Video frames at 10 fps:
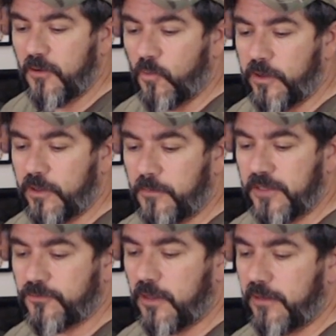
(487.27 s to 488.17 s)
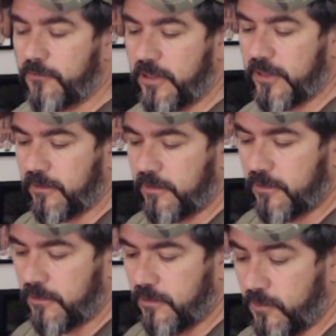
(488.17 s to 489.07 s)
Where my driveway,
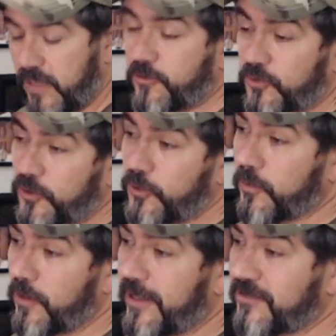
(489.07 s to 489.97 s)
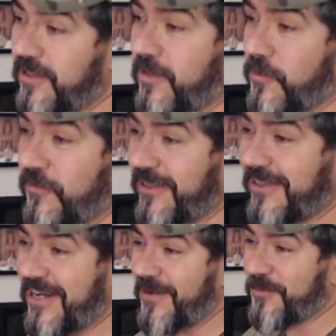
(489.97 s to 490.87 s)
actually it was two, right? Because I had to move in,
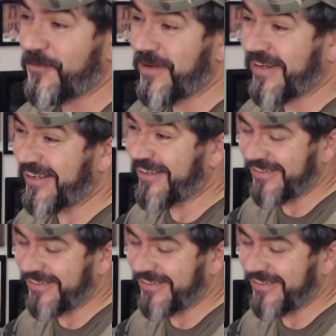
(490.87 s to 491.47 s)
then I had to move back out.